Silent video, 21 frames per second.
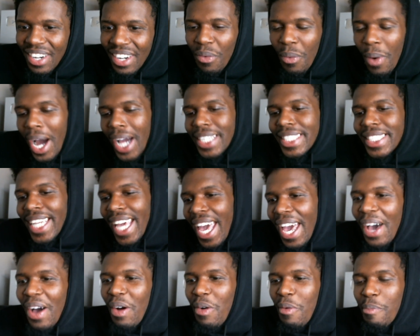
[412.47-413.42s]
Watch
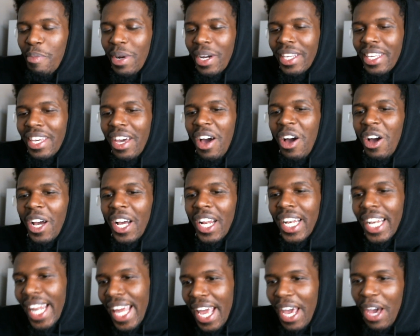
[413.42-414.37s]
out, bro. Y'all
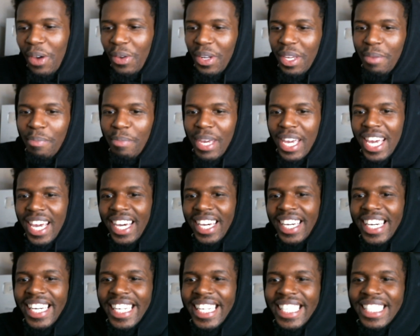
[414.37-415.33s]
clowning, man.
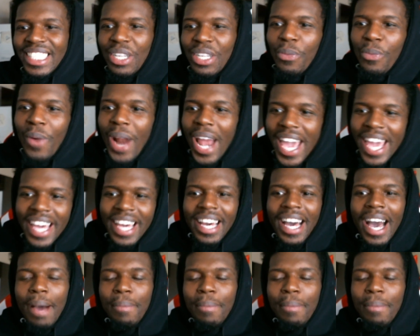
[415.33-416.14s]
Hoodie Saraya.